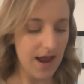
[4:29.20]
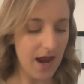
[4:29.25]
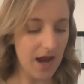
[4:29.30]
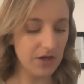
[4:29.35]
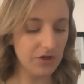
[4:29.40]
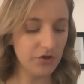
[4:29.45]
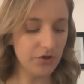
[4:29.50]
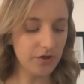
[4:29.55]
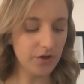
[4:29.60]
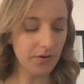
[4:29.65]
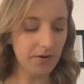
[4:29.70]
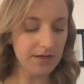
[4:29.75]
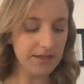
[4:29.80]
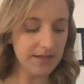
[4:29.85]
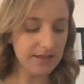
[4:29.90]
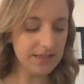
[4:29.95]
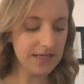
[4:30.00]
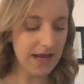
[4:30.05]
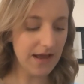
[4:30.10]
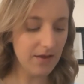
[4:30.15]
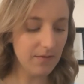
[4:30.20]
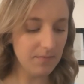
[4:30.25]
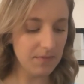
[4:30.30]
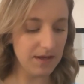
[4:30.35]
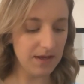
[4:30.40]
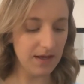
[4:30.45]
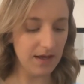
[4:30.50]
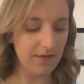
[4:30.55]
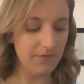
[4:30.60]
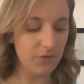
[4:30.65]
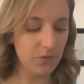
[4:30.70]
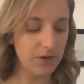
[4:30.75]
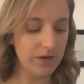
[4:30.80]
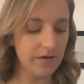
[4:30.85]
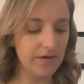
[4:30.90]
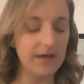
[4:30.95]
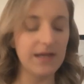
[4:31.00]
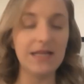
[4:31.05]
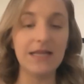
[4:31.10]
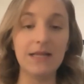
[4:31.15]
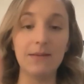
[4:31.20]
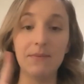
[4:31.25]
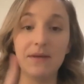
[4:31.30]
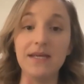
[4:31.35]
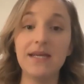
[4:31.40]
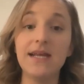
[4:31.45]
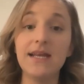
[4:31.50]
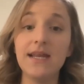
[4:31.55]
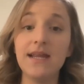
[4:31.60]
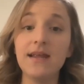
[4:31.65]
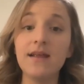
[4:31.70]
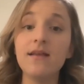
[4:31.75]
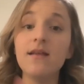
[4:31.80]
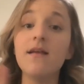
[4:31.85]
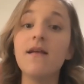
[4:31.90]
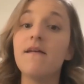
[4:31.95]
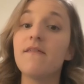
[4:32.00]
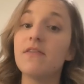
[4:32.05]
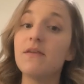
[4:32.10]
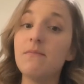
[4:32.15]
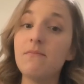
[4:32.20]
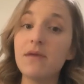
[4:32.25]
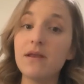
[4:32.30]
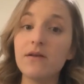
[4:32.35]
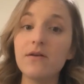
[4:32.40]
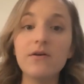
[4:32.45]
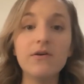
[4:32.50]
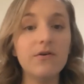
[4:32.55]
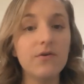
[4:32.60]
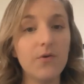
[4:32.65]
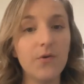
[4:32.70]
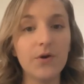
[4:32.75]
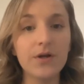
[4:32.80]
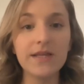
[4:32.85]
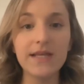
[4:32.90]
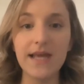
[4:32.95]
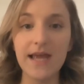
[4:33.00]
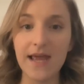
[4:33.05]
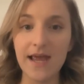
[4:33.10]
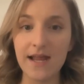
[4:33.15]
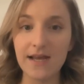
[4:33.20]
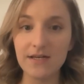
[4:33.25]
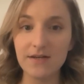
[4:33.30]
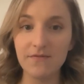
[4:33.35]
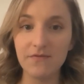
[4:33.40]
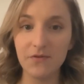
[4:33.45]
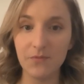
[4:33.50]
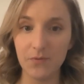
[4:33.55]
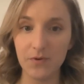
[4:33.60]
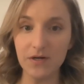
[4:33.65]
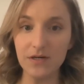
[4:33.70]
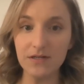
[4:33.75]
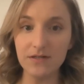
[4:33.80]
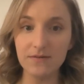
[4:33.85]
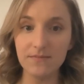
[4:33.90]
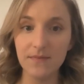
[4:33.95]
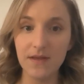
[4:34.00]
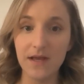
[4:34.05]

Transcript: And you're going to tell me if you hear it in the beginning, the middle, or the end of the word.